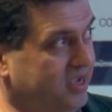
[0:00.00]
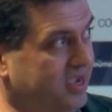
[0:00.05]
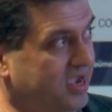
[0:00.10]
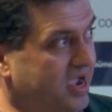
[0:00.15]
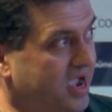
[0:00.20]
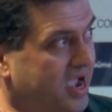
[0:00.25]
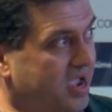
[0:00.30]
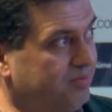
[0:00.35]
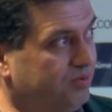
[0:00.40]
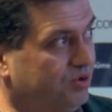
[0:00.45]

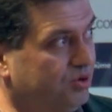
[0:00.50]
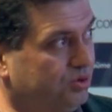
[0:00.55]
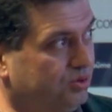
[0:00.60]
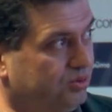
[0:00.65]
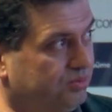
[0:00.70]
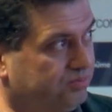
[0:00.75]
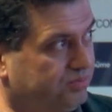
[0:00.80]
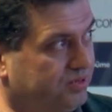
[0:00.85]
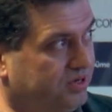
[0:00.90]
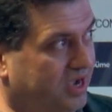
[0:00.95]
I'm going
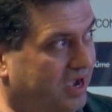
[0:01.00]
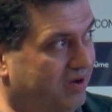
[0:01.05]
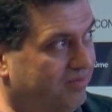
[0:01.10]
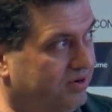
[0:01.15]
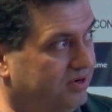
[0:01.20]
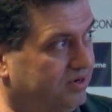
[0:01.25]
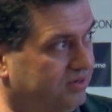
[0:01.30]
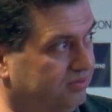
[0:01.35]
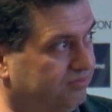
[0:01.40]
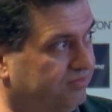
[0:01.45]
to
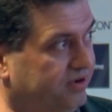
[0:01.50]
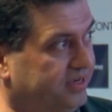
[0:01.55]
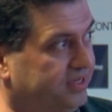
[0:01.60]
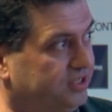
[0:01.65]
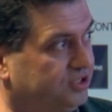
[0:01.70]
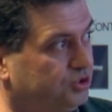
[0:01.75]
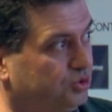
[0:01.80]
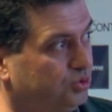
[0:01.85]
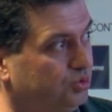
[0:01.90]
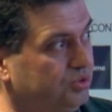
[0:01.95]
cover very
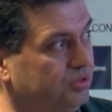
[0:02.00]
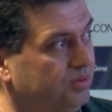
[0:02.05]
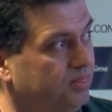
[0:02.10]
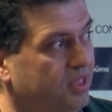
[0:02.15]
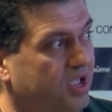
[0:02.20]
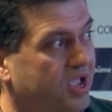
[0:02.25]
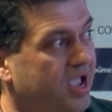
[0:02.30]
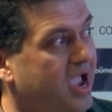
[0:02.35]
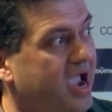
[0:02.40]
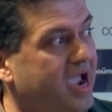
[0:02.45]
soon.
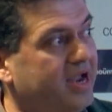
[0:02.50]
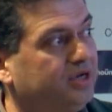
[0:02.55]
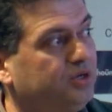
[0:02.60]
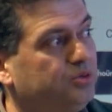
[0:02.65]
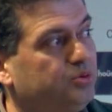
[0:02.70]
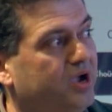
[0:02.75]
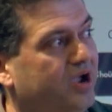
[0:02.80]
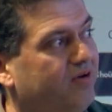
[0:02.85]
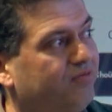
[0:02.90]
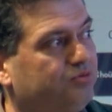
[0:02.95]
And you
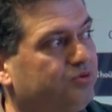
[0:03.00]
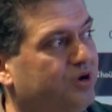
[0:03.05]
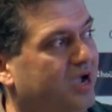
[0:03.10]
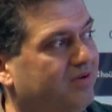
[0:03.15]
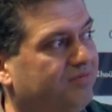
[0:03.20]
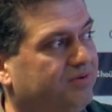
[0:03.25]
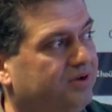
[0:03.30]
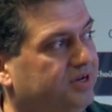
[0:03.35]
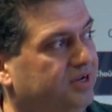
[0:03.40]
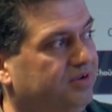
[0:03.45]
have to
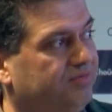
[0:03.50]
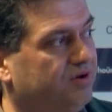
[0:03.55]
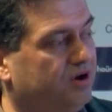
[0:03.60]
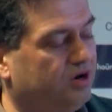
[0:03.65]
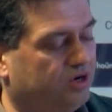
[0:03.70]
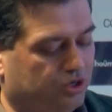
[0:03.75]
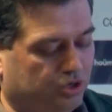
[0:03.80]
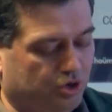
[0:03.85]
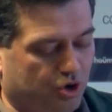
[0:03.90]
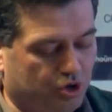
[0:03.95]
have a
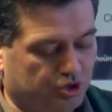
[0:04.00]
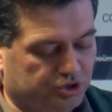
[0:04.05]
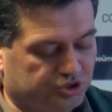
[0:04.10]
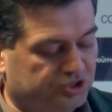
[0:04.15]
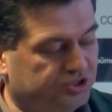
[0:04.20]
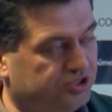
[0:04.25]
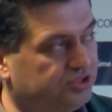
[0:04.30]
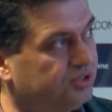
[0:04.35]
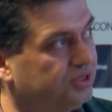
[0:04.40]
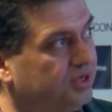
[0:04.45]
rework
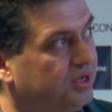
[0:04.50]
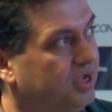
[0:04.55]
clause.